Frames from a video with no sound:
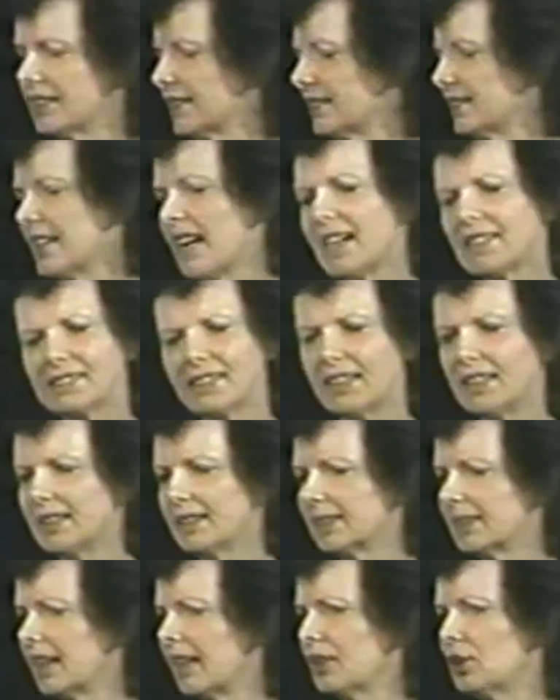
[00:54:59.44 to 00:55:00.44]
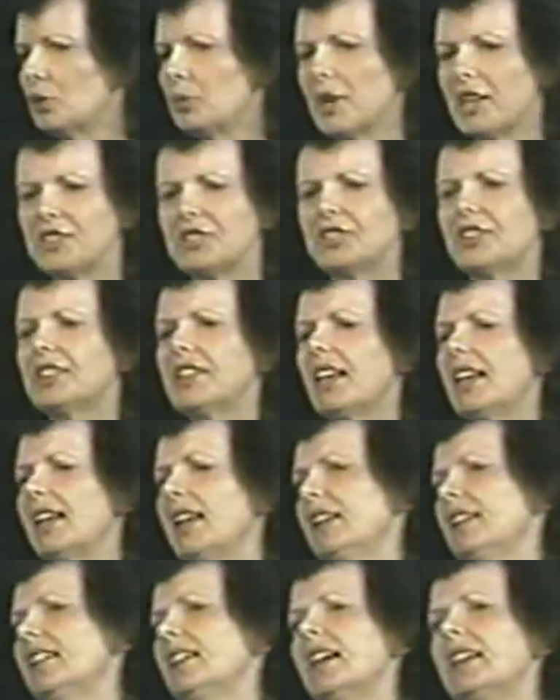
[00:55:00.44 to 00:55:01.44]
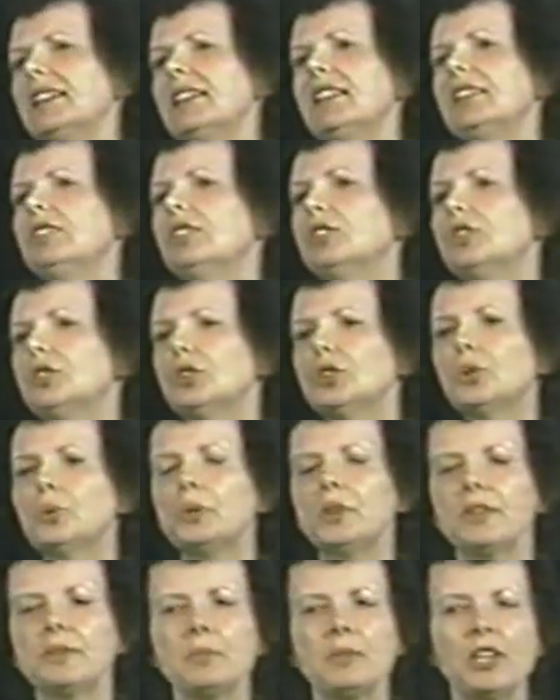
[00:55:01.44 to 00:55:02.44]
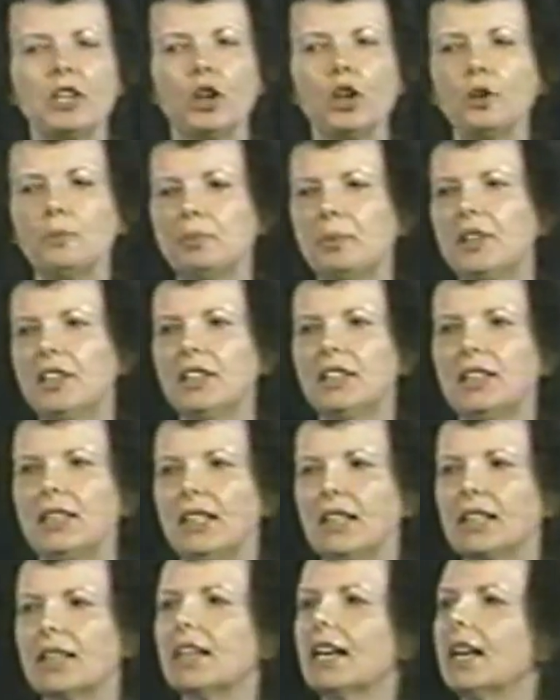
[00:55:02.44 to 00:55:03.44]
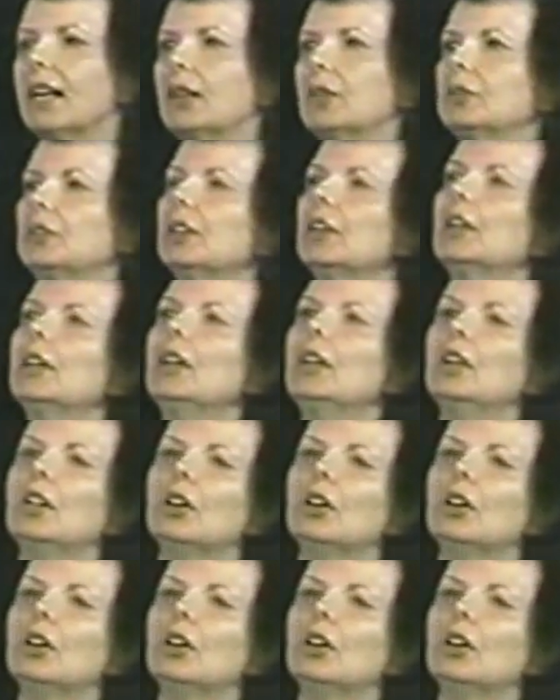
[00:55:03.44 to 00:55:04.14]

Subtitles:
just asking a question that had nothing to do with me opening the account